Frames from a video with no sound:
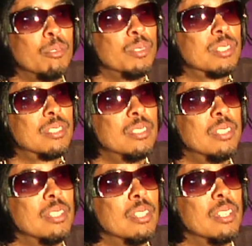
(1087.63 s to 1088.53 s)
It was
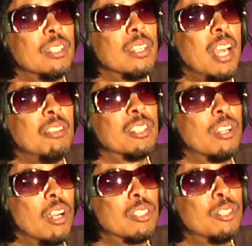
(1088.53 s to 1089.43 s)
Your Life's a
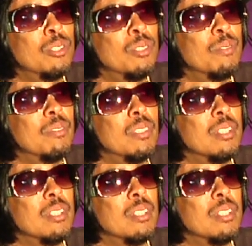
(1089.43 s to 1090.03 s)
Cartoon,